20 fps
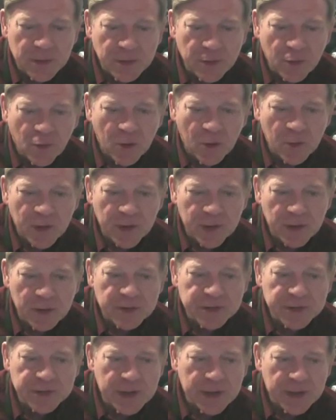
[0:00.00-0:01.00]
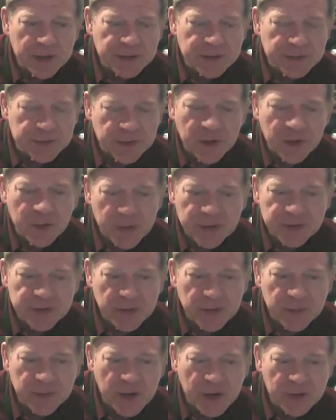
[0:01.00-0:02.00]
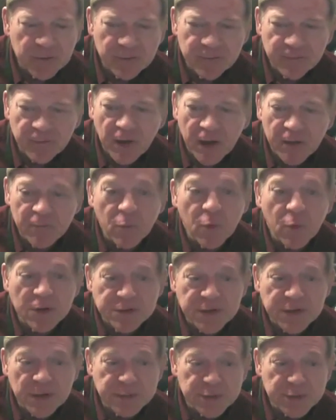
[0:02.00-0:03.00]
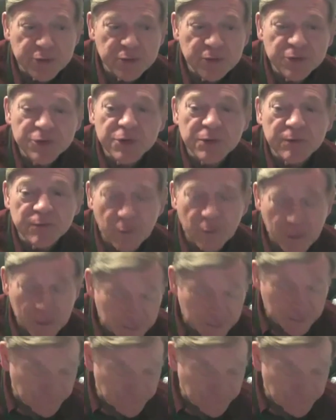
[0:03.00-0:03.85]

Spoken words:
Normally, you're saying it's going to be some kind of a 5 or a substitution for the